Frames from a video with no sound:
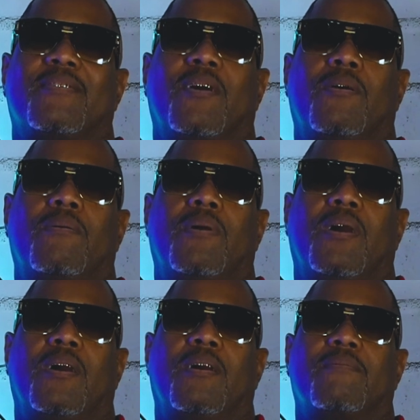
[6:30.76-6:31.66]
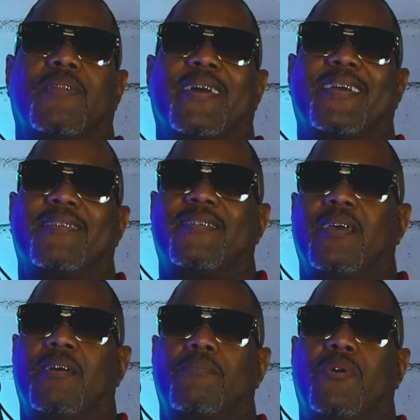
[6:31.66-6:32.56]
So, like I
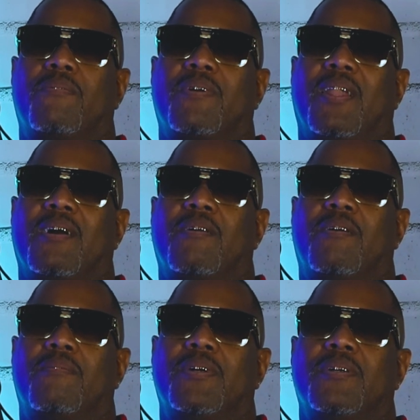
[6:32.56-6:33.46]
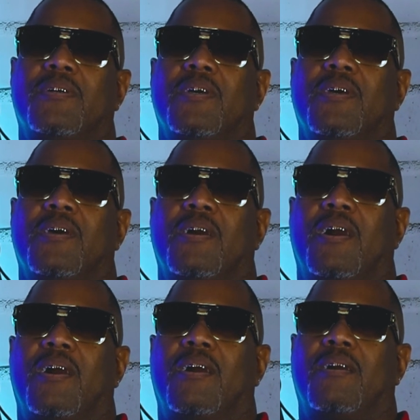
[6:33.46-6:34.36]
said, I was born with glaucoma.
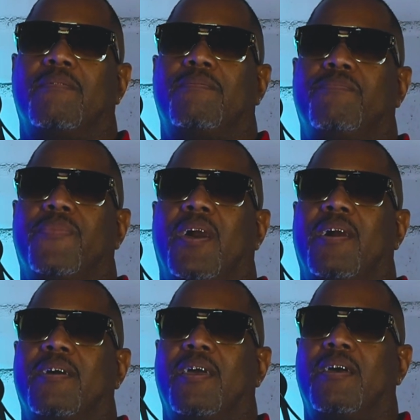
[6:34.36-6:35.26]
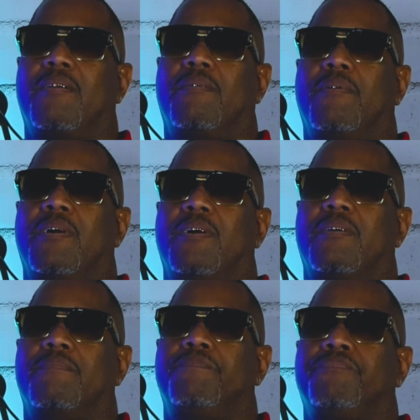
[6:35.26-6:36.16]
I had
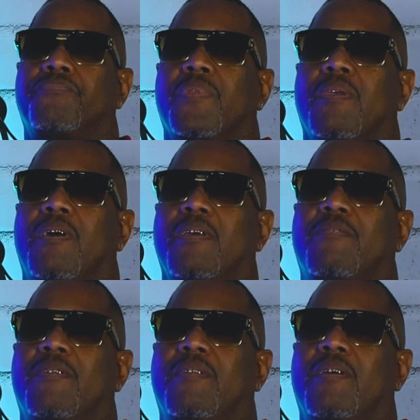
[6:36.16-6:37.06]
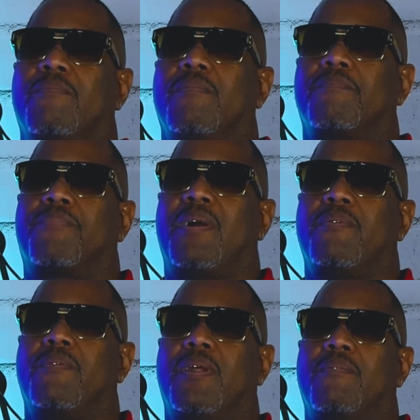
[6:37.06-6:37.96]
an incident
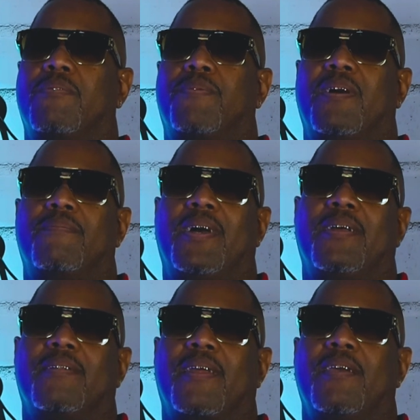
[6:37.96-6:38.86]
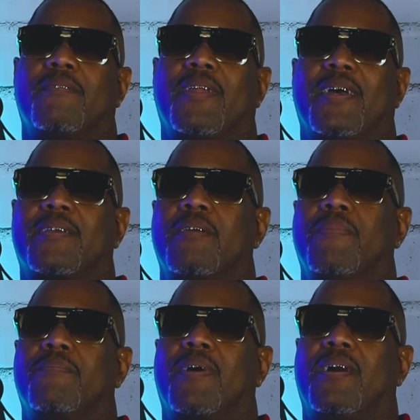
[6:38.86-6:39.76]
probably when I was about 8 or 9. I can't
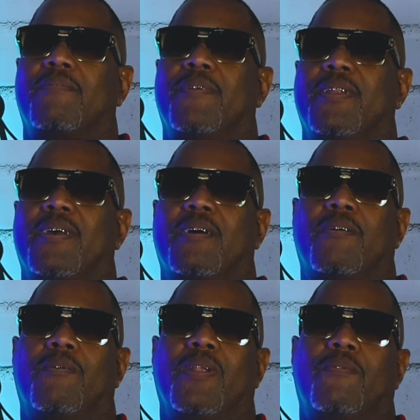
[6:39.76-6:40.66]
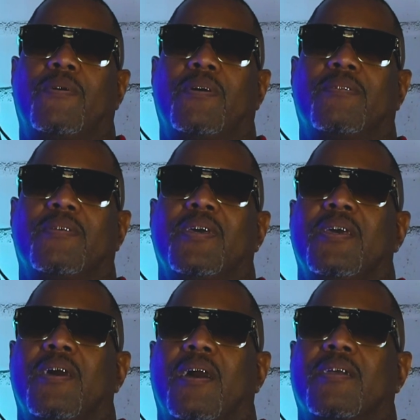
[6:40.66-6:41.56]
remember how old I was.
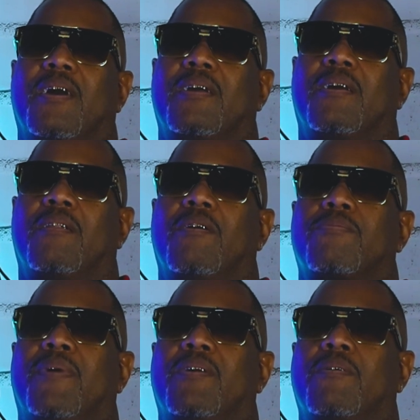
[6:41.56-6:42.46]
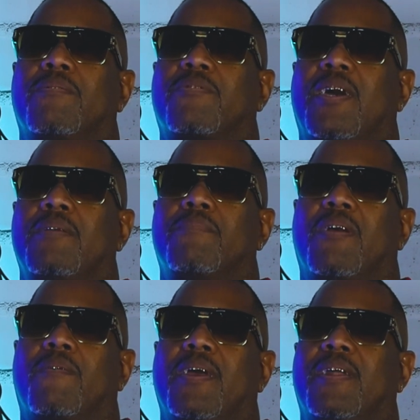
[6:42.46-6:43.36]
I lost my sight in my
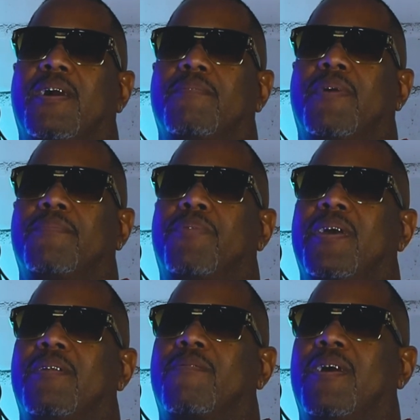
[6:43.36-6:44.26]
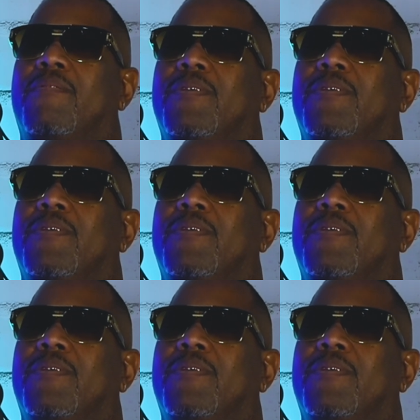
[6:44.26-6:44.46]
right eye by playing around